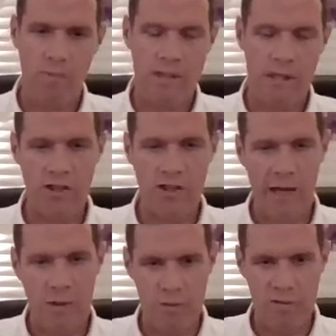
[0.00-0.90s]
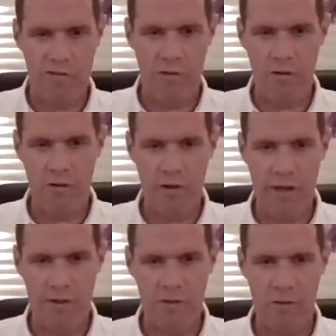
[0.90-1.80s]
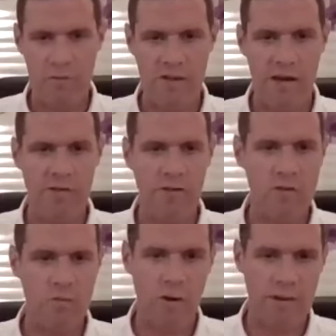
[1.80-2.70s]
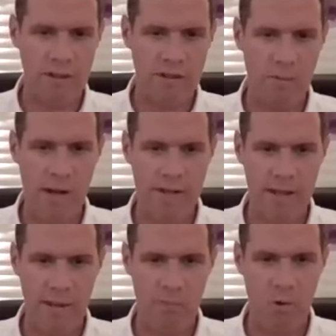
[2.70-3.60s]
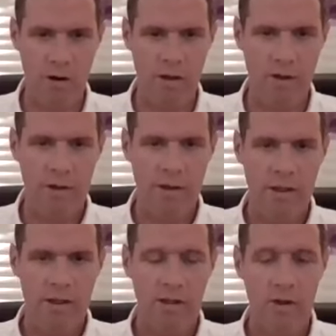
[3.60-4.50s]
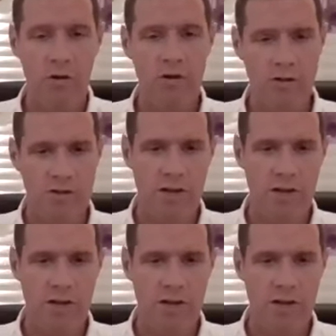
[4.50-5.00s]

creates a whole lot of problems. Then the child goes further into himself and doesn't want to express anymore.